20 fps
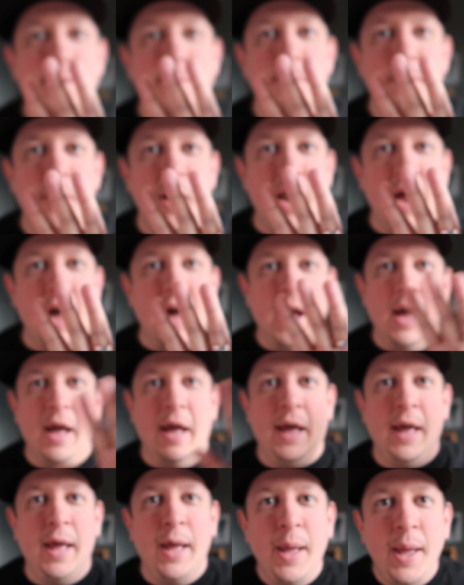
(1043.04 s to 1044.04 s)
Bruh.
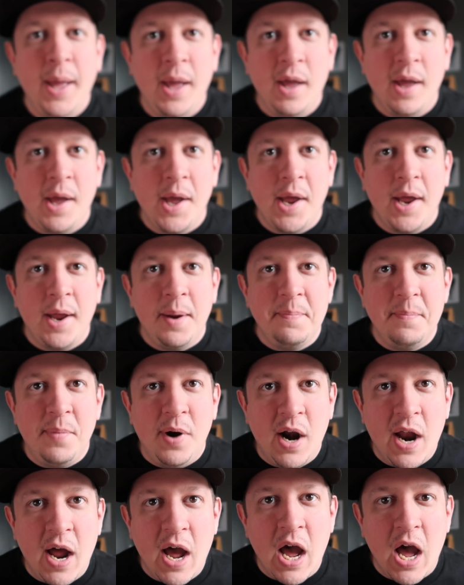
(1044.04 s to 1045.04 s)

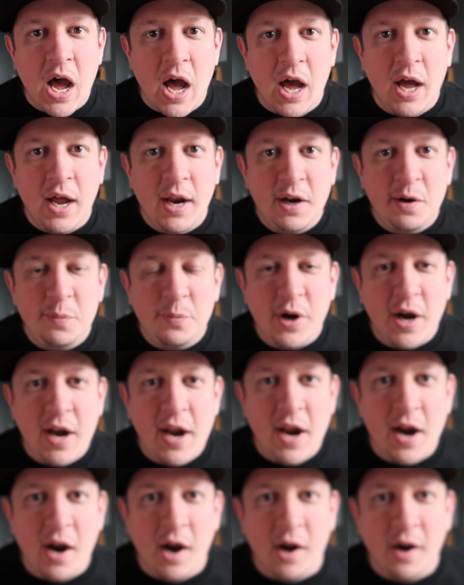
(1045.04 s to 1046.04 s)
Bruh. I'm right
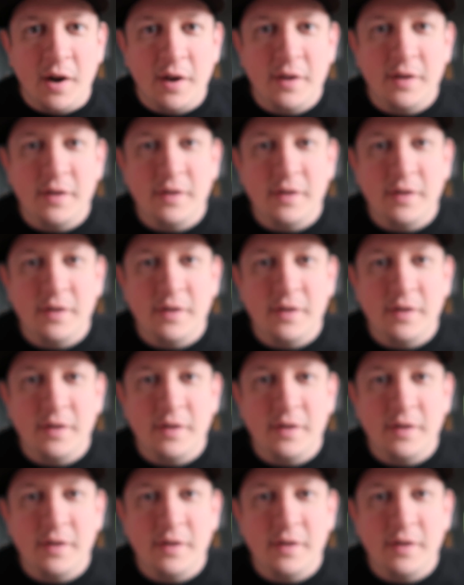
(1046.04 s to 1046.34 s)
here.